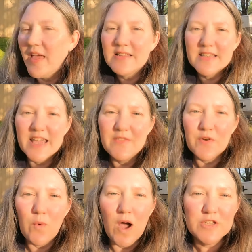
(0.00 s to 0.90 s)
Thanks again
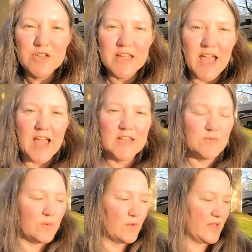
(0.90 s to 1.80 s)
for watching,
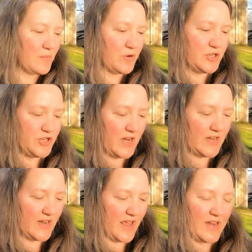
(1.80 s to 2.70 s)
guys. We really appreciate
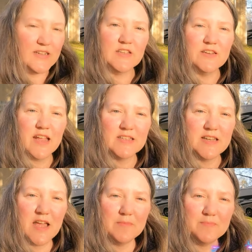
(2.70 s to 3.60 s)
it. And until next
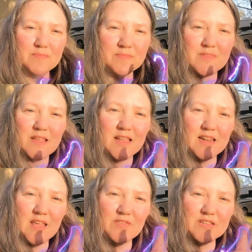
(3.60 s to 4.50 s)
time,
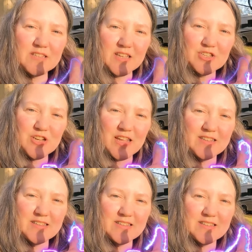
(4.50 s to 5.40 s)
live in the
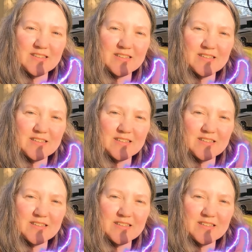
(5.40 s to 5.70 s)
sunshine.